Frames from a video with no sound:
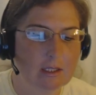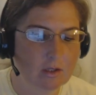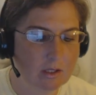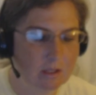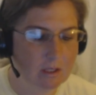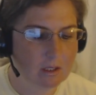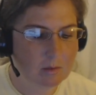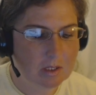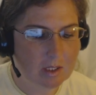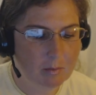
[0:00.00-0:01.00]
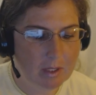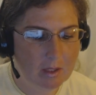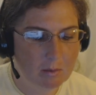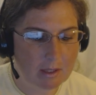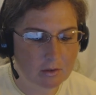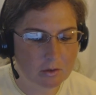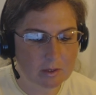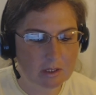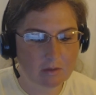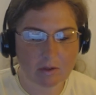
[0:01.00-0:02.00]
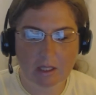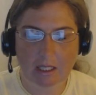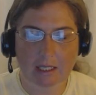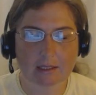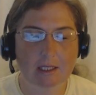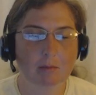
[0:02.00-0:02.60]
So this tells me somebody around you is leaving the nest.